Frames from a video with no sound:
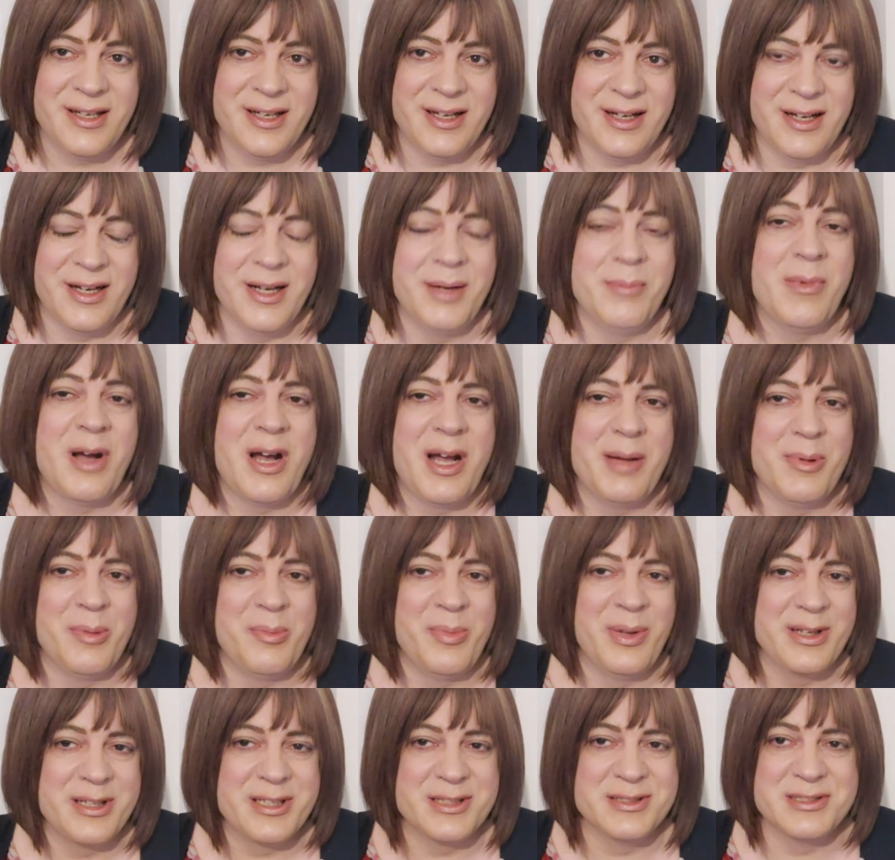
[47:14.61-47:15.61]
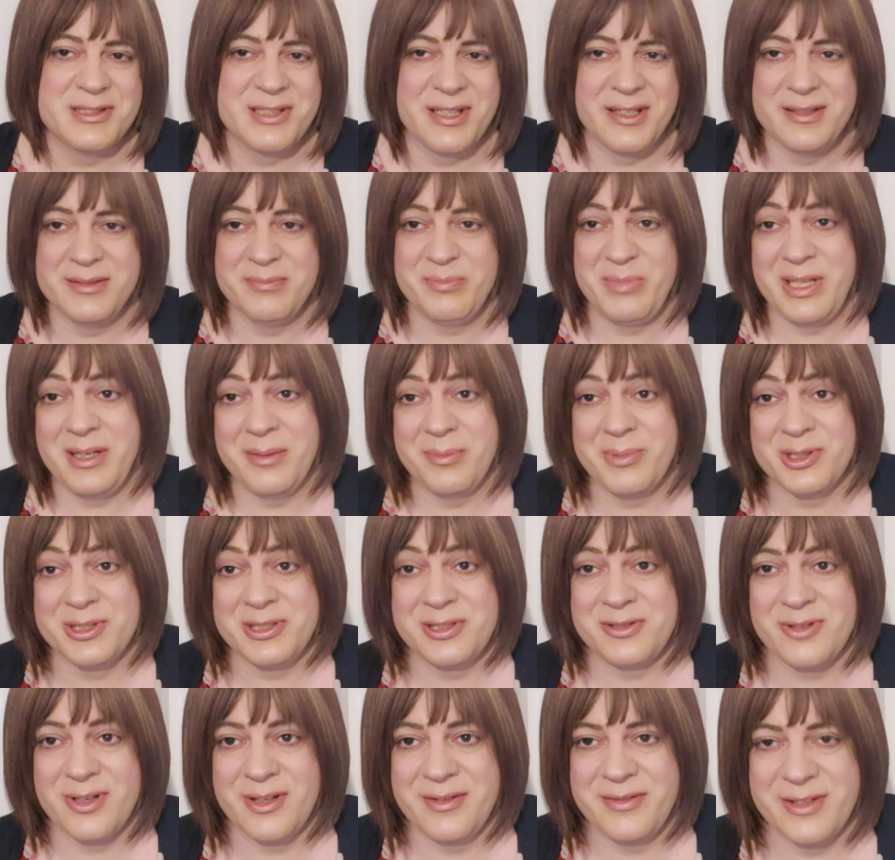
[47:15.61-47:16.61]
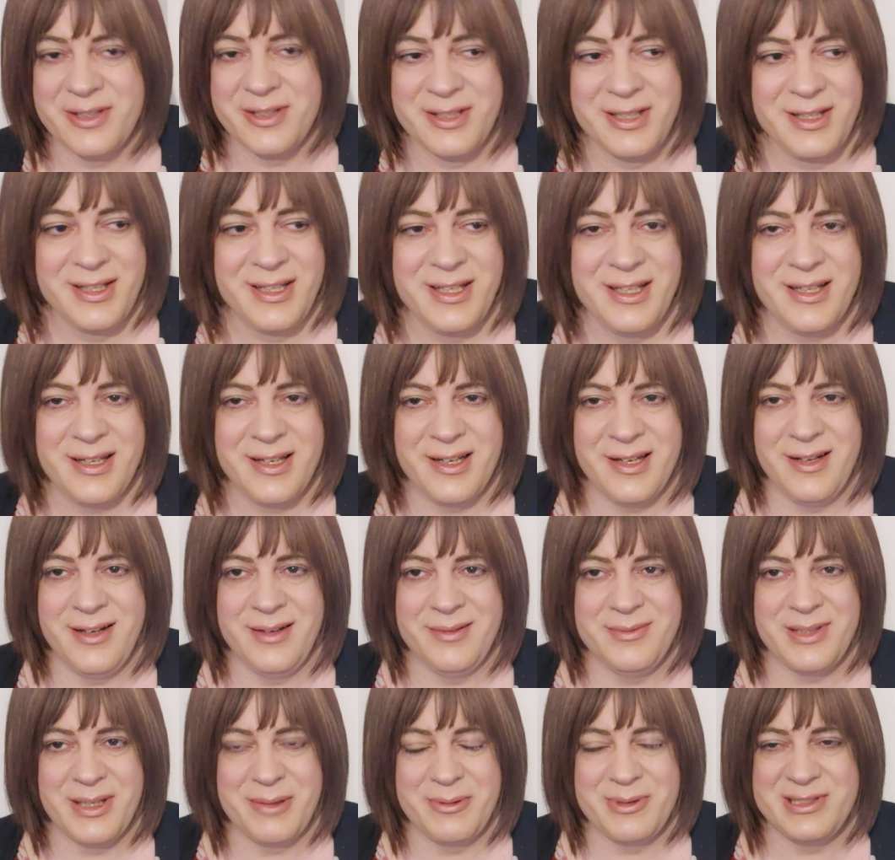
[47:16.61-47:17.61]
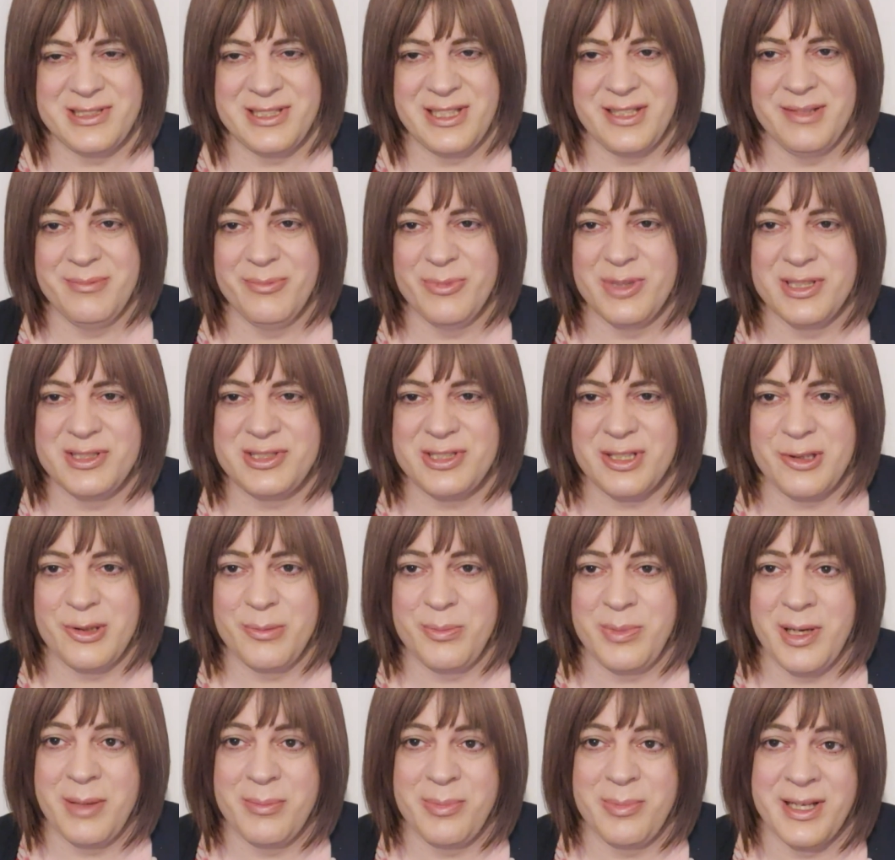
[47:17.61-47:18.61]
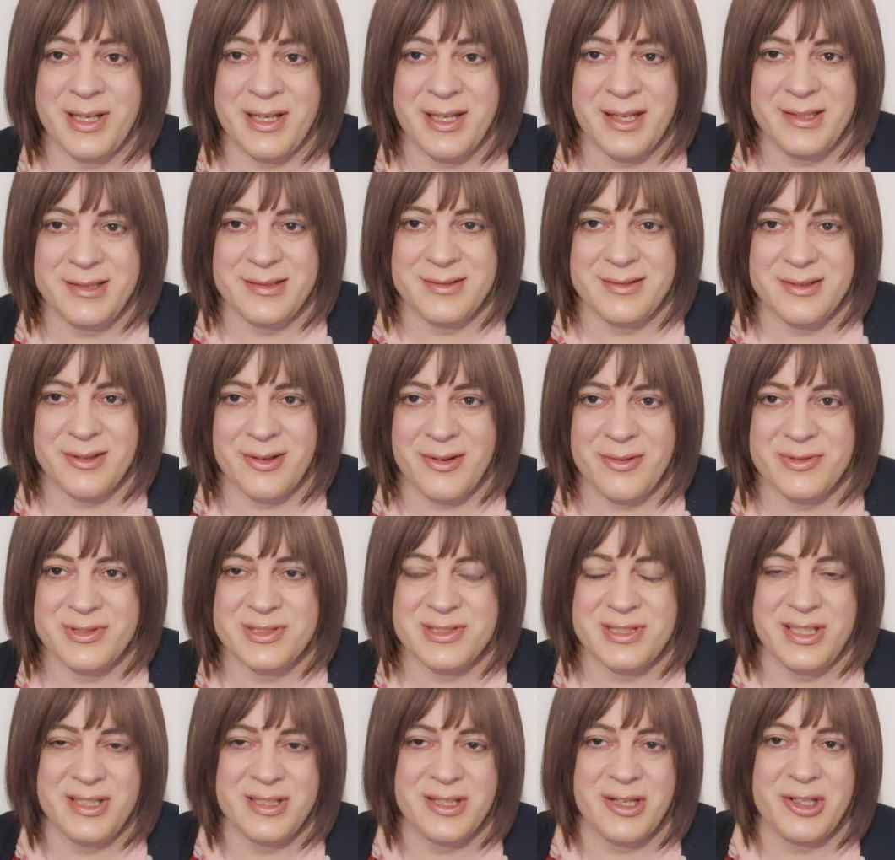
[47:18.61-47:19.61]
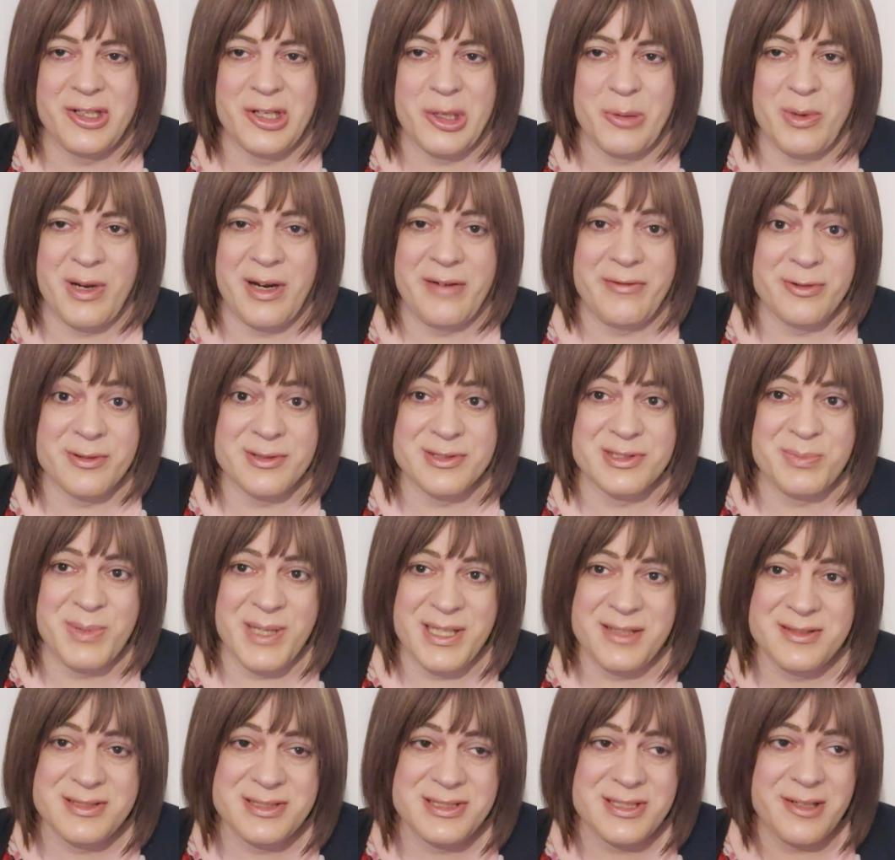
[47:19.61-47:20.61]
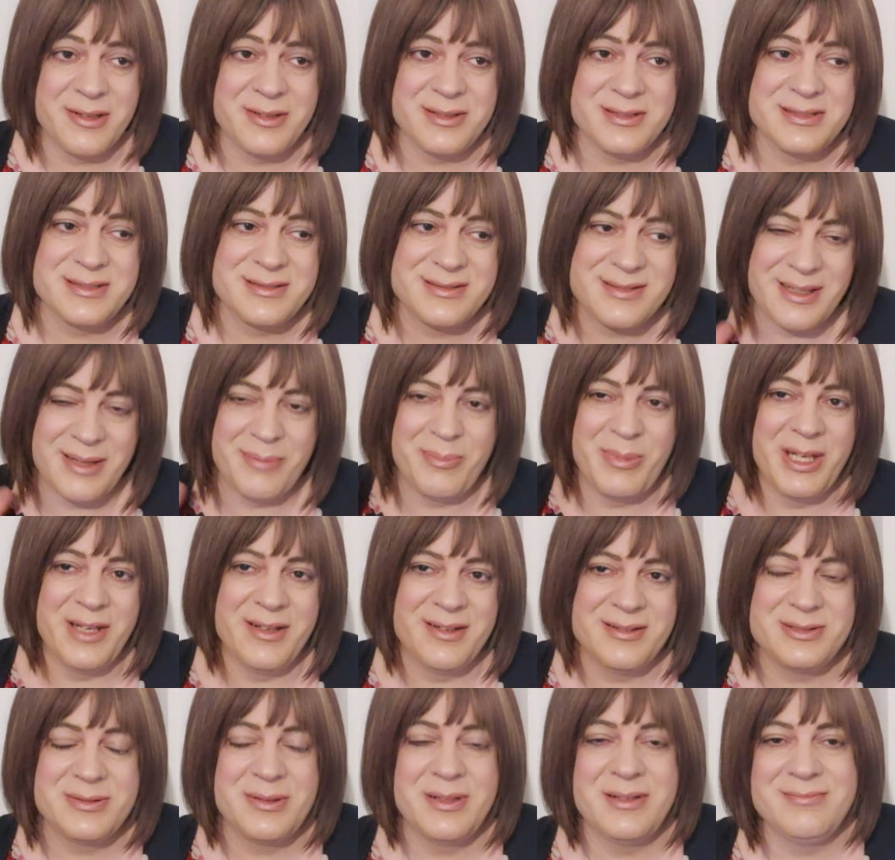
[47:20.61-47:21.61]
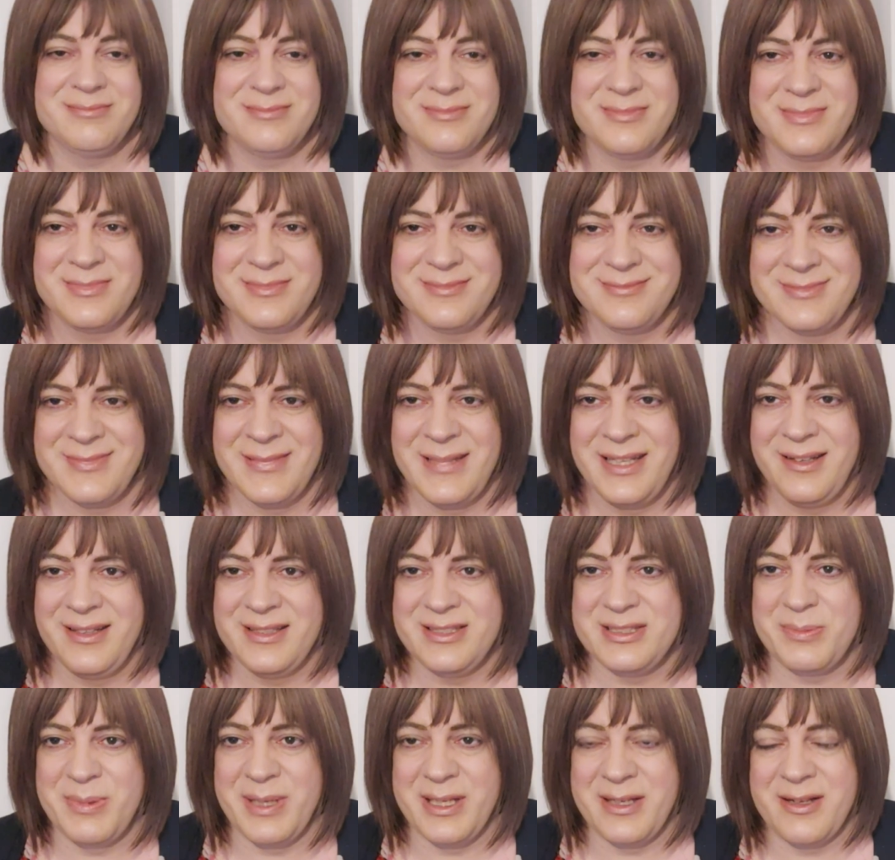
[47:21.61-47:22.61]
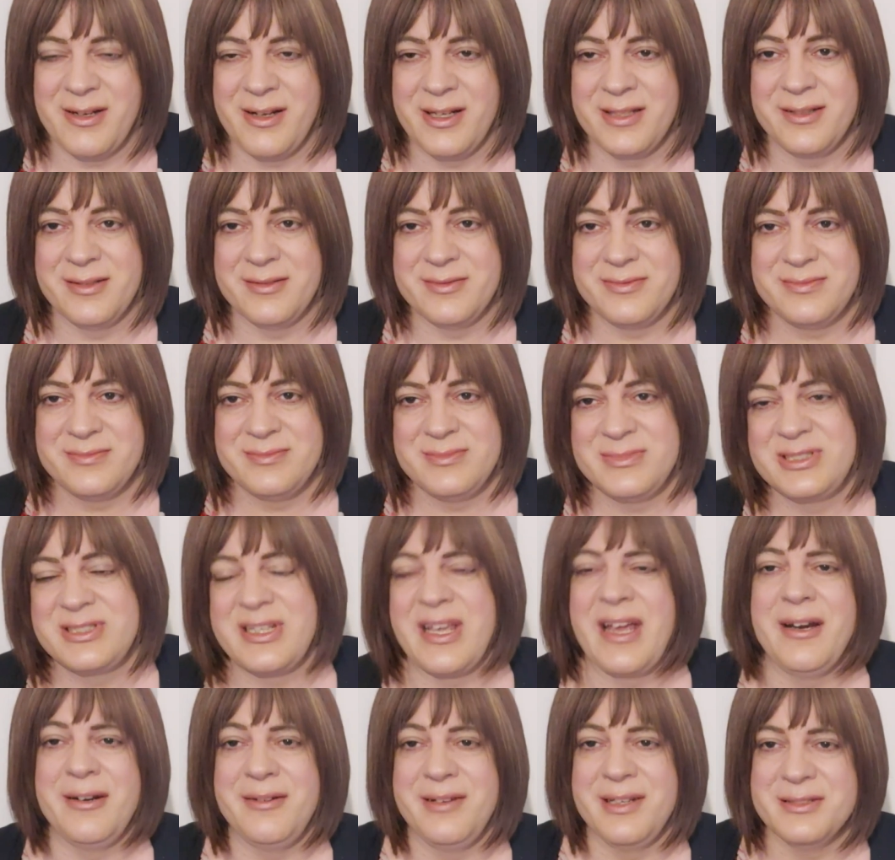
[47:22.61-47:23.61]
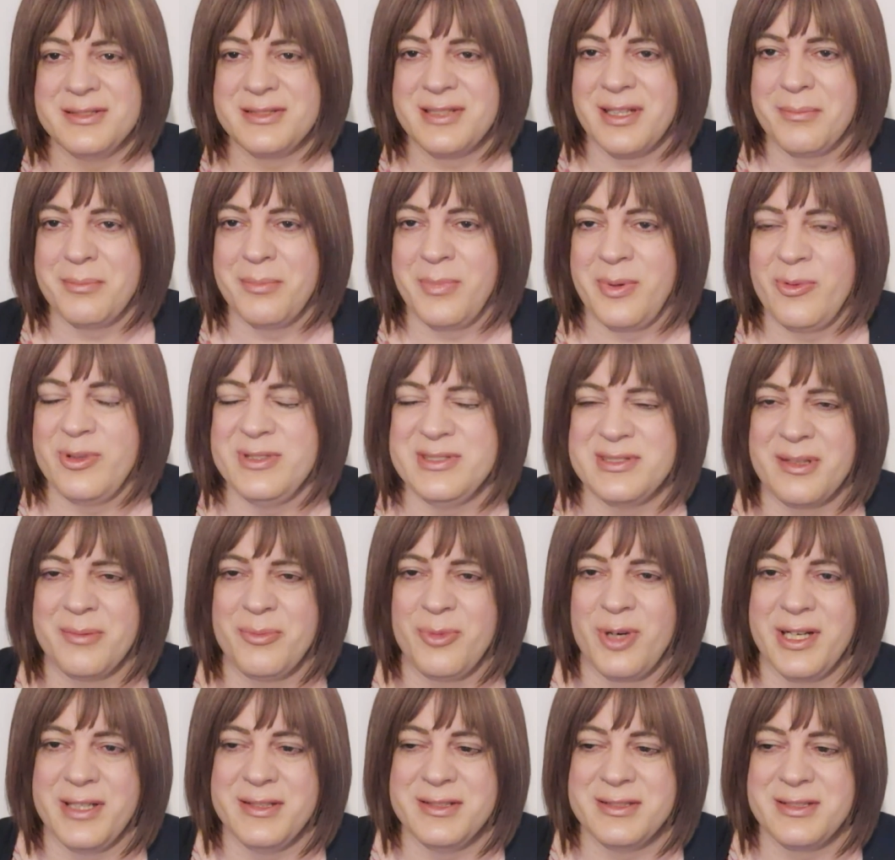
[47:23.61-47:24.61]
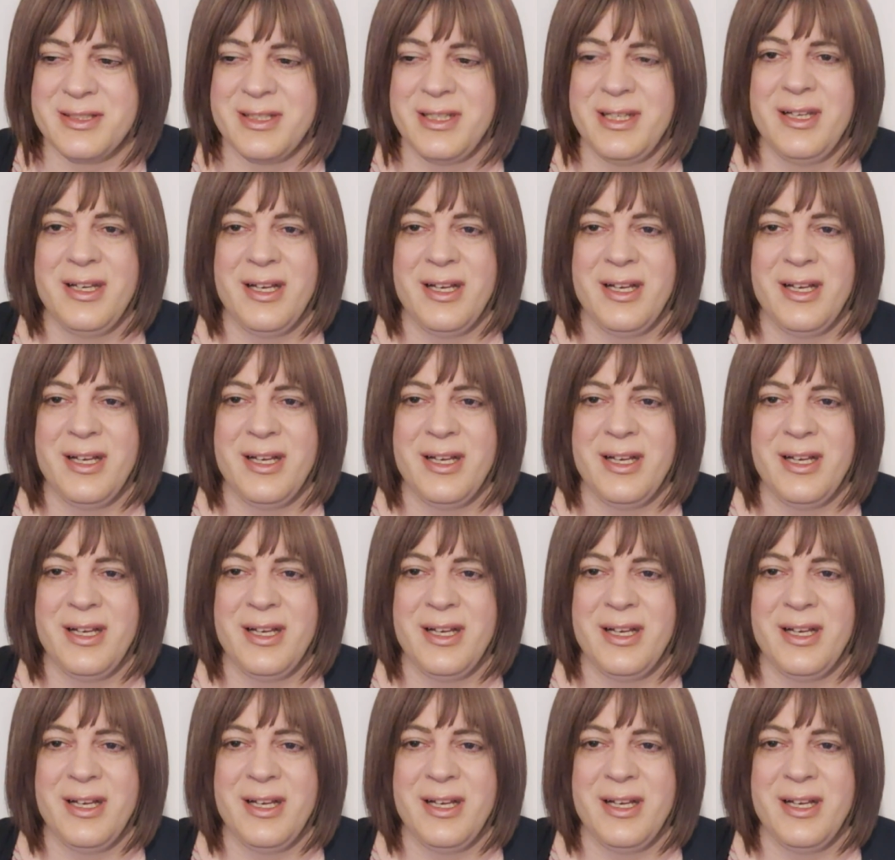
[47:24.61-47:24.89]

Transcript: I'm a bit concerned, being a bus driver, that we're dealing with the general public, and obviously you don't know where everyone's been, so it's a bit kind of scary in some ways.